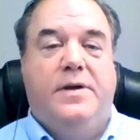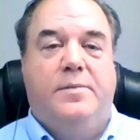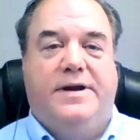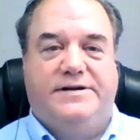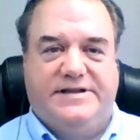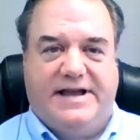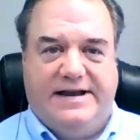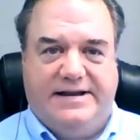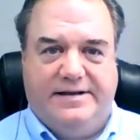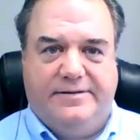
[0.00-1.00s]
But here's the
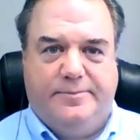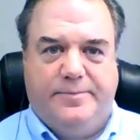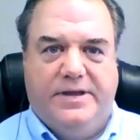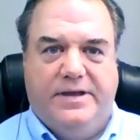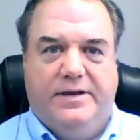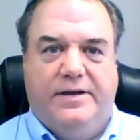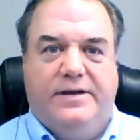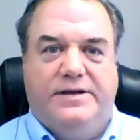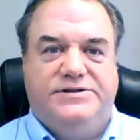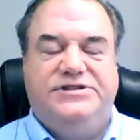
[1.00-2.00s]
idea.
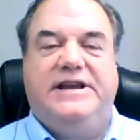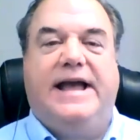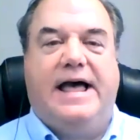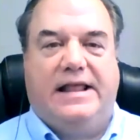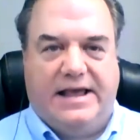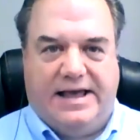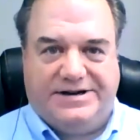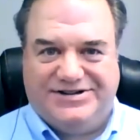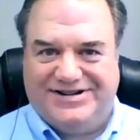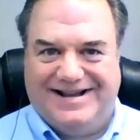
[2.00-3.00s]
Gee golly
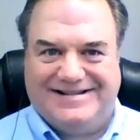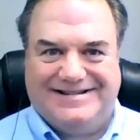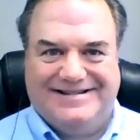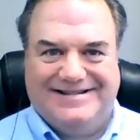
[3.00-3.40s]
gosh shucks.